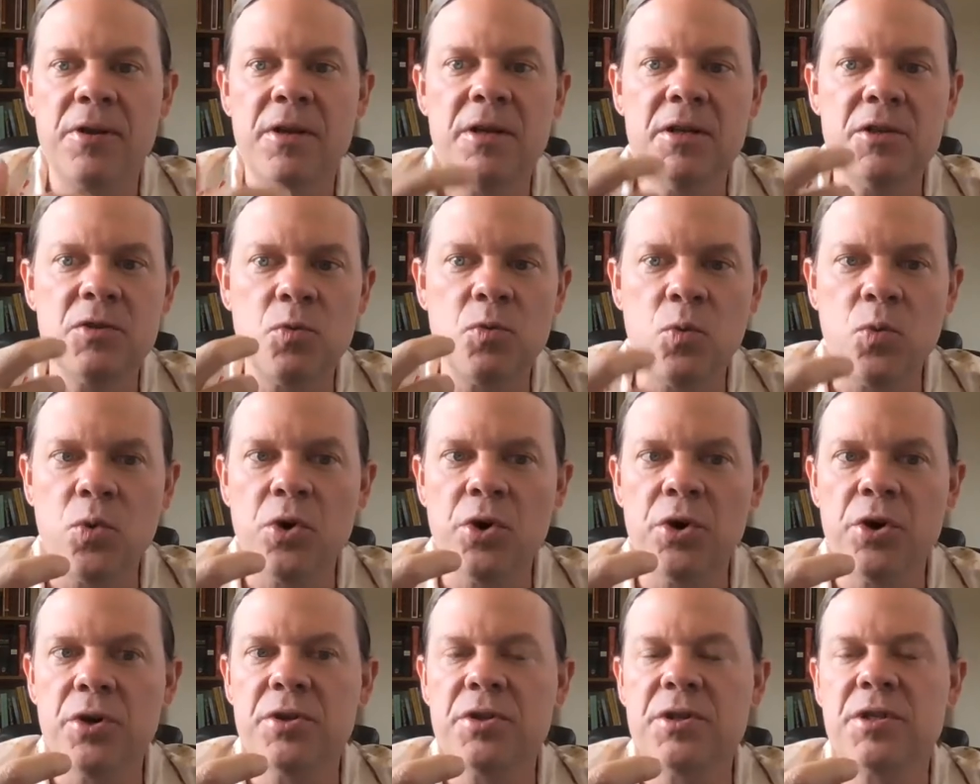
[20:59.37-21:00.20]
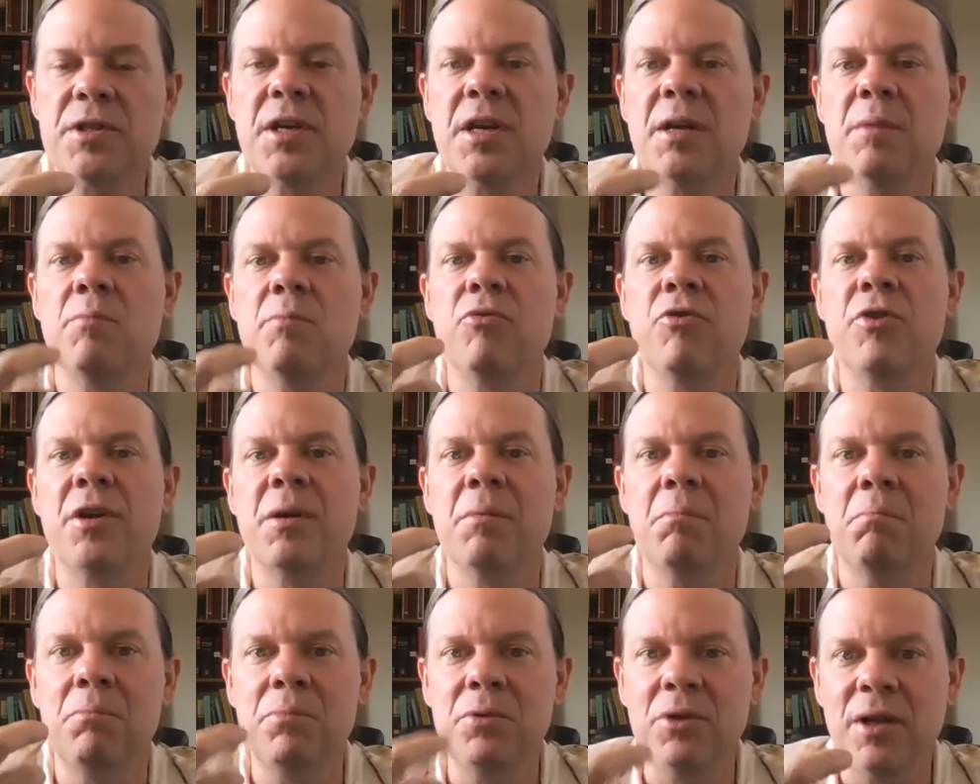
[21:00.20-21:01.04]
his words can bring
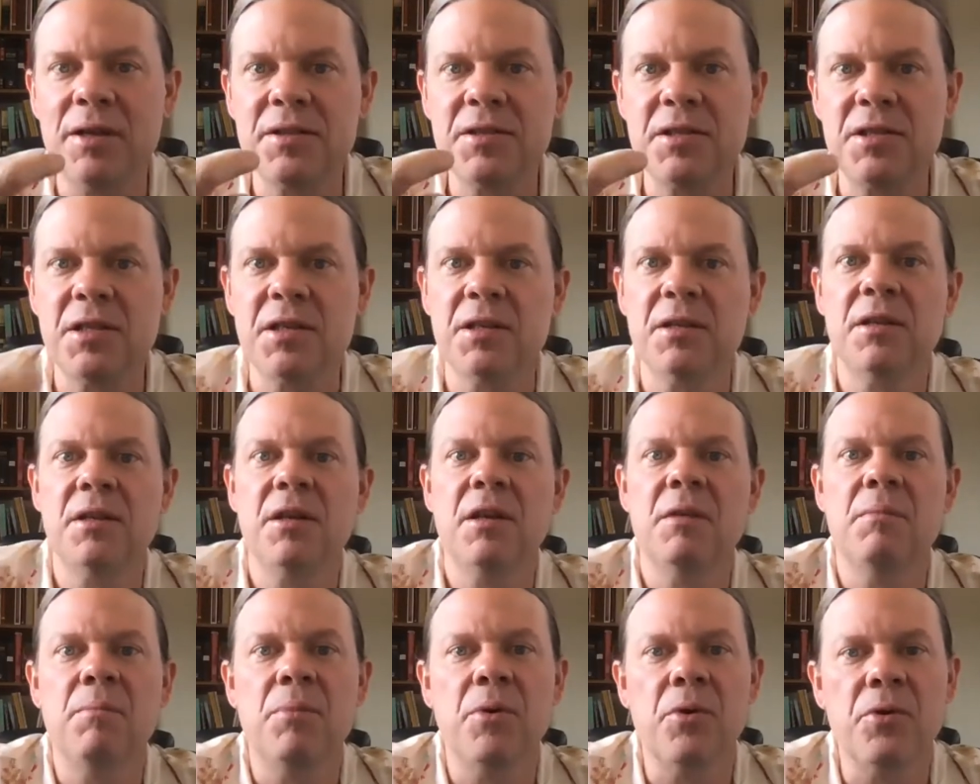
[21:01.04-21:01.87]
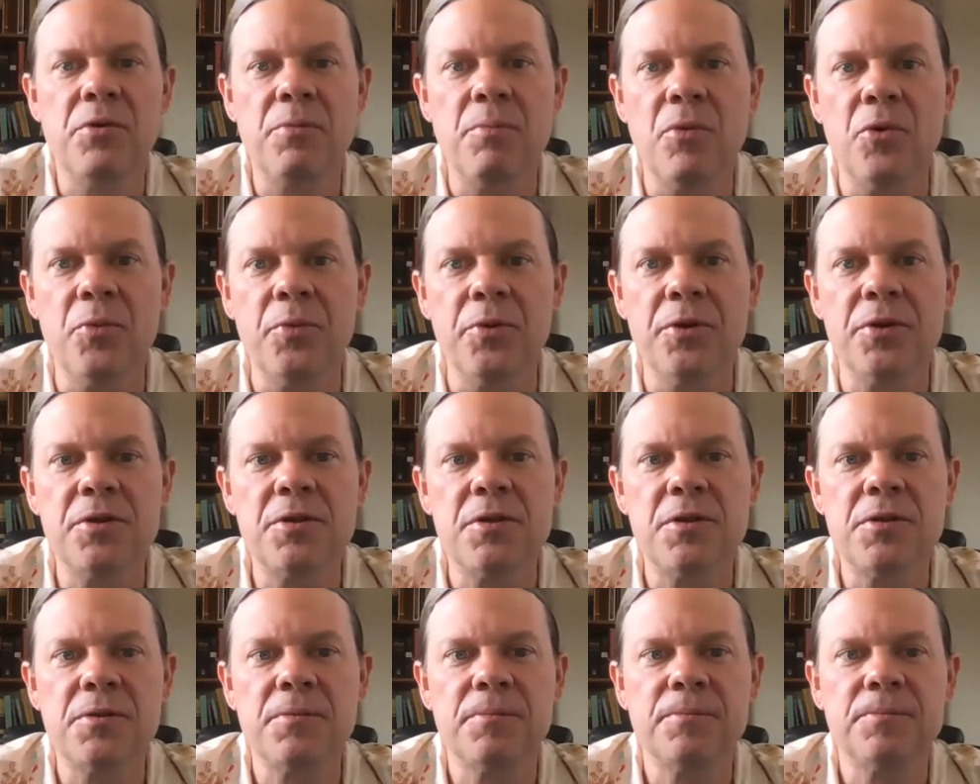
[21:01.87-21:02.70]
blessing in both
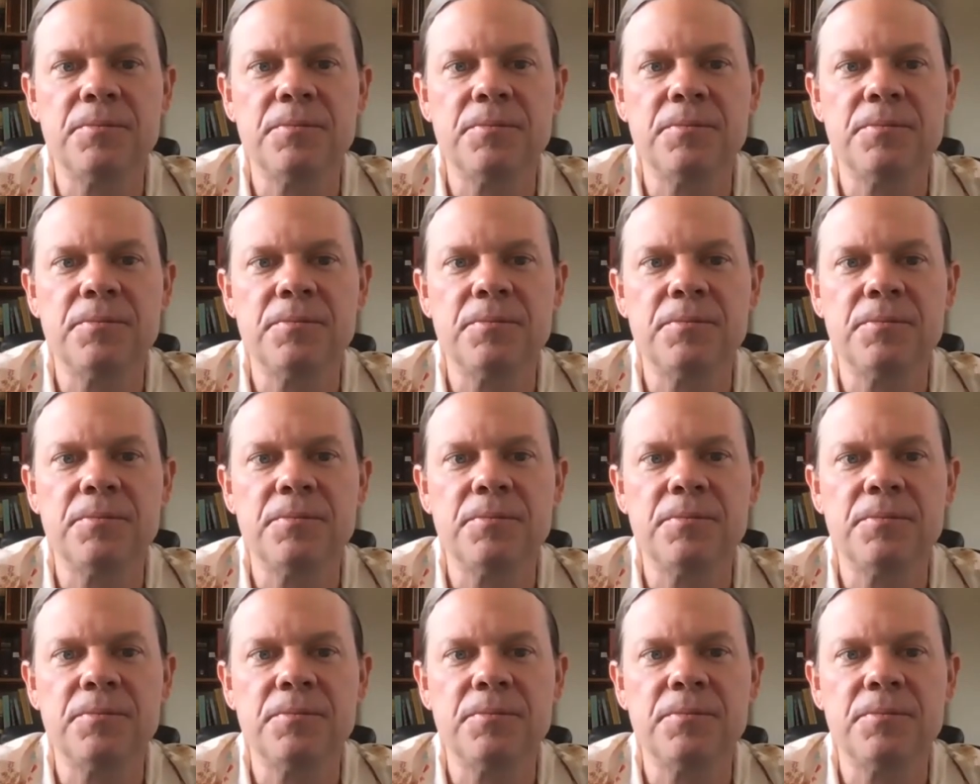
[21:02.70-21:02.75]
moments.